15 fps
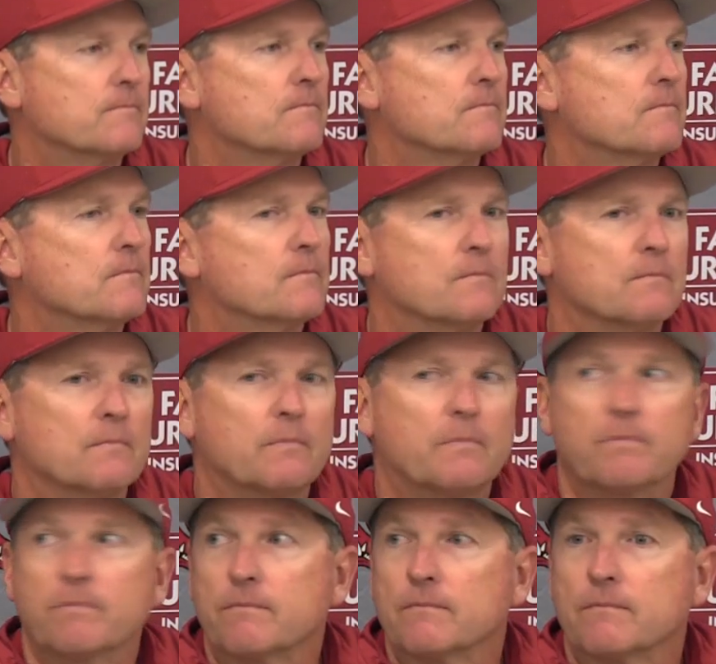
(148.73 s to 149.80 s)
That review
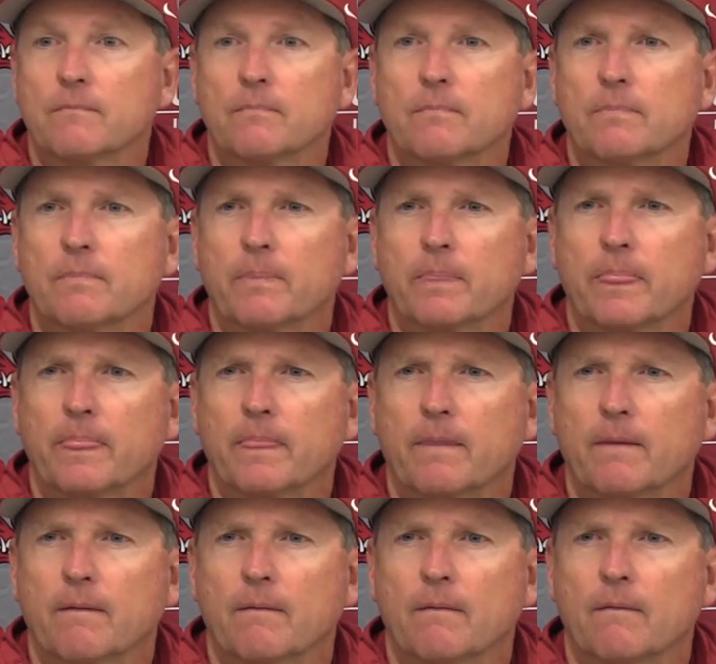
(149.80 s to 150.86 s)
there, were you asking about the
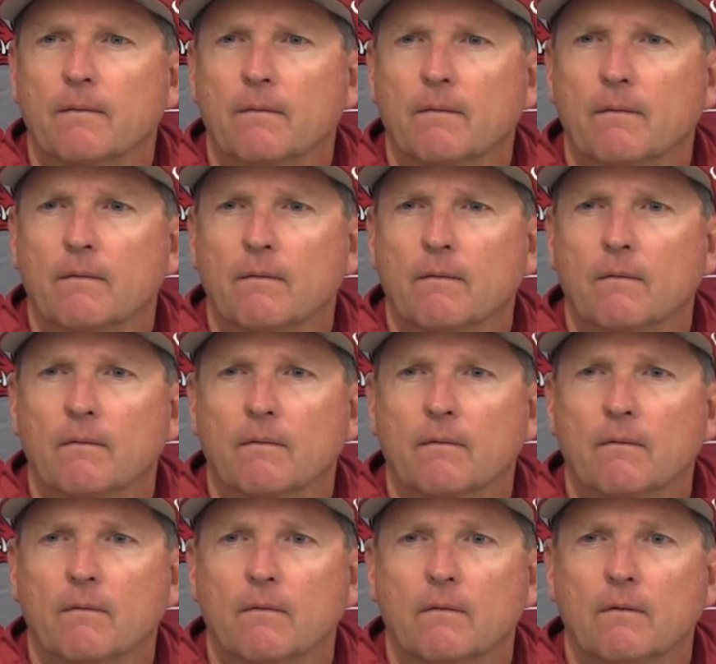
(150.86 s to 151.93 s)
review later on with
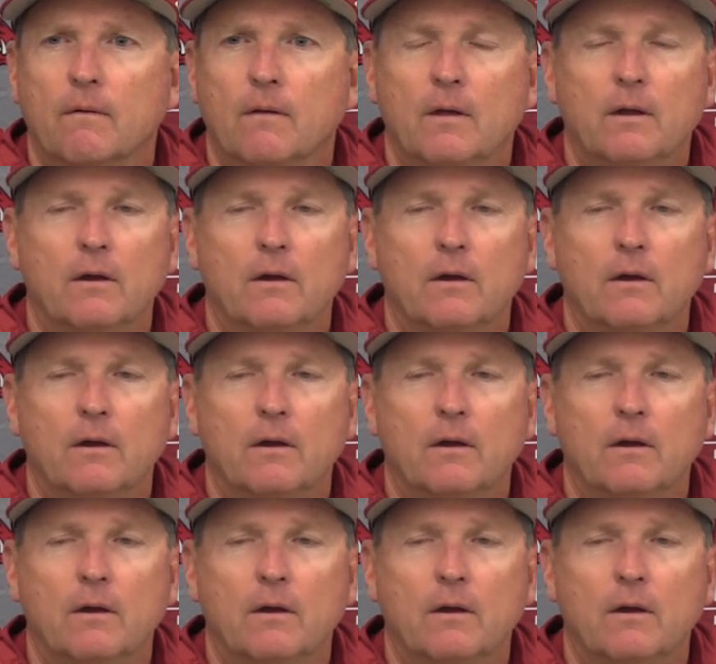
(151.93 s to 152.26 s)
the umpire?